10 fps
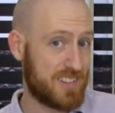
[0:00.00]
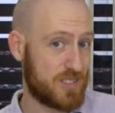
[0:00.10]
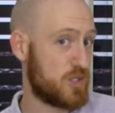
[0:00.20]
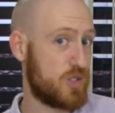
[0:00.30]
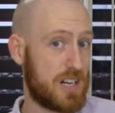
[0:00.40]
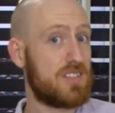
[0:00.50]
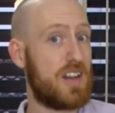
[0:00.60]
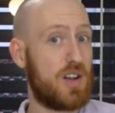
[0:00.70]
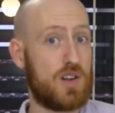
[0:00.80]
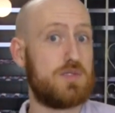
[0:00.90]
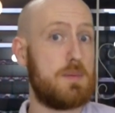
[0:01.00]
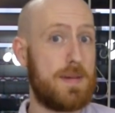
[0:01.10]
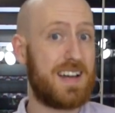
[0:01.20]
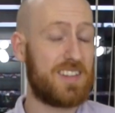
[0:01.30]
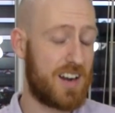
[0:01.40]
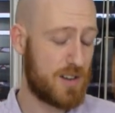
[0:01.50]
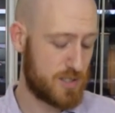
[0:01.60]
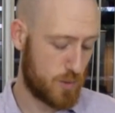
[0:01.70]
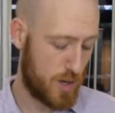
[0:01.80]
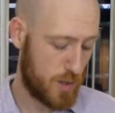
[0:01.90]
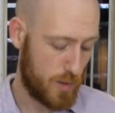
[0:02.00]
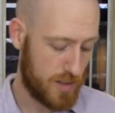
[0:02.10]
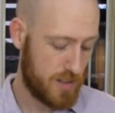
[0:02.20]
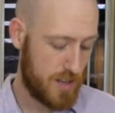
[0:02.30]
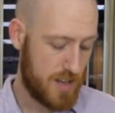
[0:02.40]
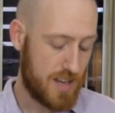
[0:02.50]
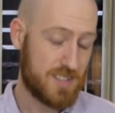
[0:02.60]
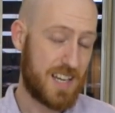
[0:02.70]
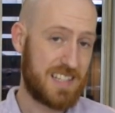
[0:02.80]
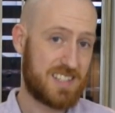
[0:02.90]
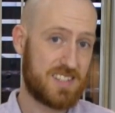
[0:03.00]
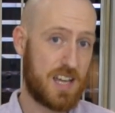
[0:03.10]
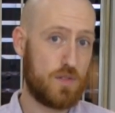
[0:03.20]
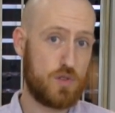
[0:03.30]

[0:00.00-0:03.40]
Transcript: little trick that I got from a baker that I used to work with is that instead of